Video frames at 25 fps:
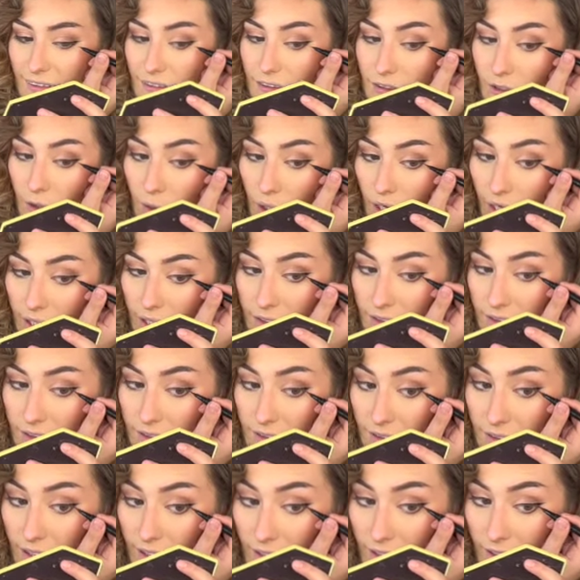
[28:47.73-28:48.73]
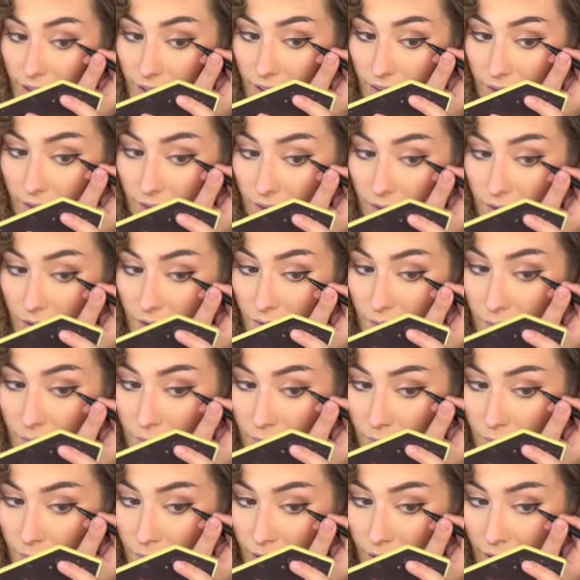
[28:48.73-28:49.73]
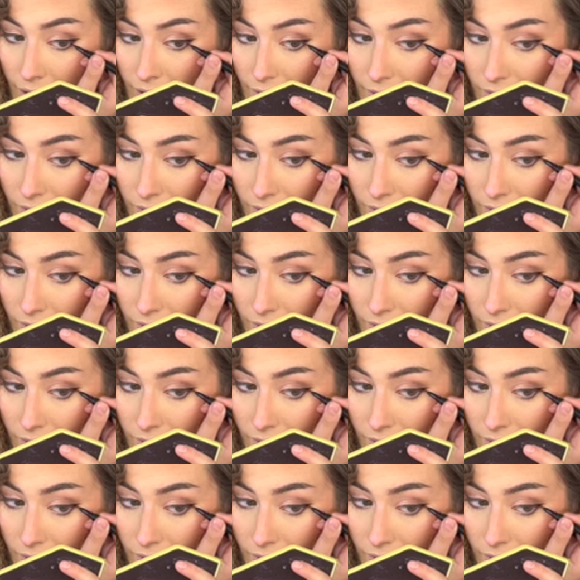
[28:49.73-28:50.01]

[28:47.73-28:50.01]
So I just take my